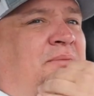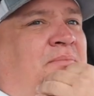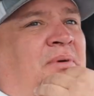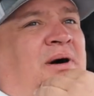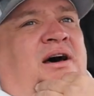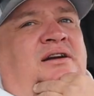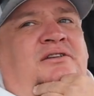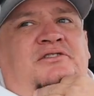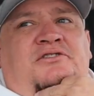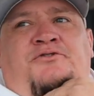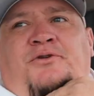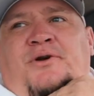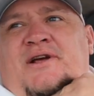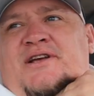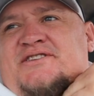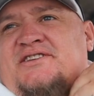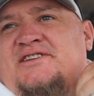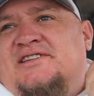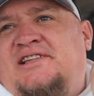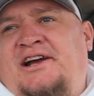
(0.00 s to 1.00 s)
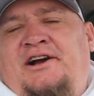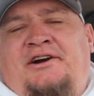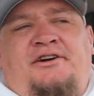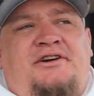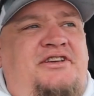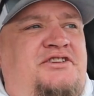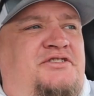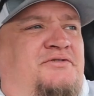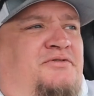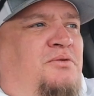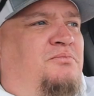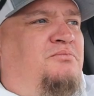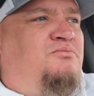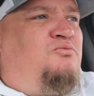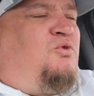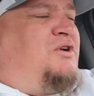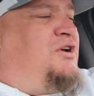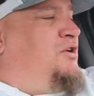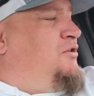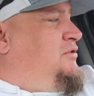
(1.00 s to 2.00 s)
a bottle of Crazy Larry's
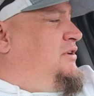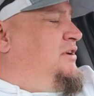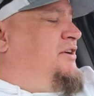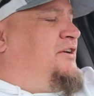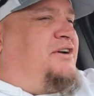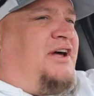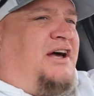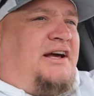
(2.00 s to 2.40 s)
from window cleaner